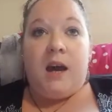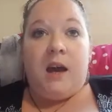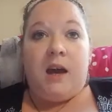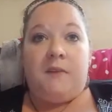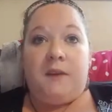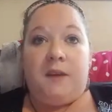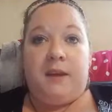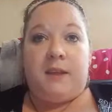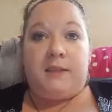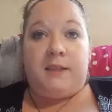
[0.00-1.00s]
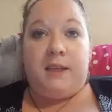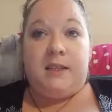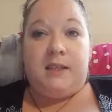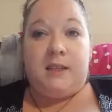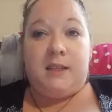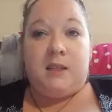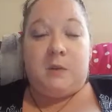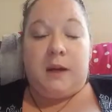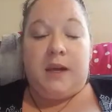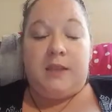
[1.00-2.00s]
I feel like that's the easiest
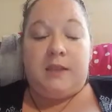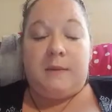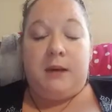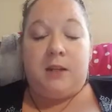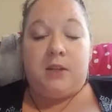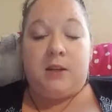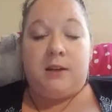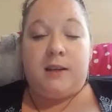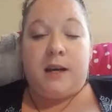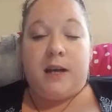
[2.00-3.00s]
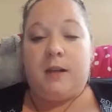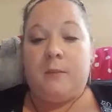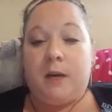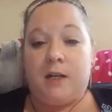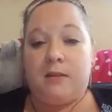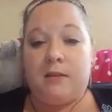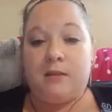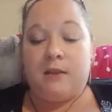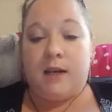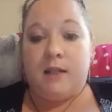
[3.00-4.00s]
way to make sure that I can
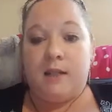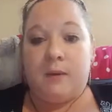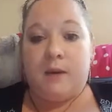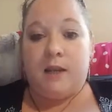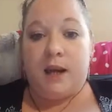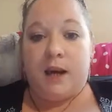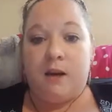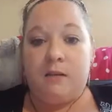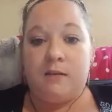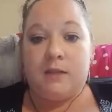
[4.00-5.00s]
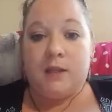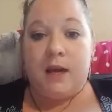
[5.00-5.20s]
personalize it without